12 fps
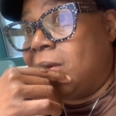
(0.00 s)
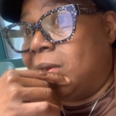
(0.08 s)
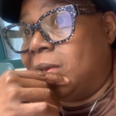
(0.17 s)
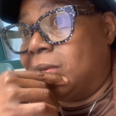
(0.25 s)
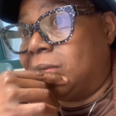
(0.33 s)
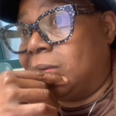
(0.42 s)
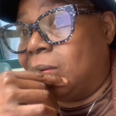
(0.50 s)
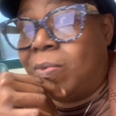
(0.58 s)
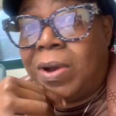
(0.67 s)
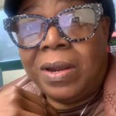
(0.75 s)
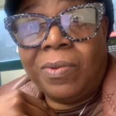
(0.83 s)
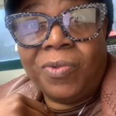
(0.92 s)
is
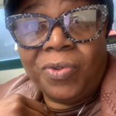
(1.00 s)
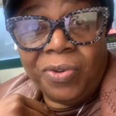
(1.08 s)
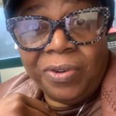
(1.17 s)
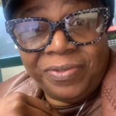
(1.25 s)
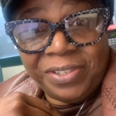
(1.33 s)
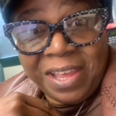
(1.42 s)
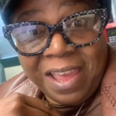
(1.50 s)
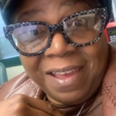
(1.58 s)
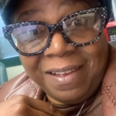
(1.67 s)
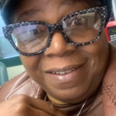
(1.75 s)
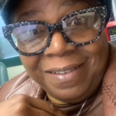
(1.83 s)
where them wolves at.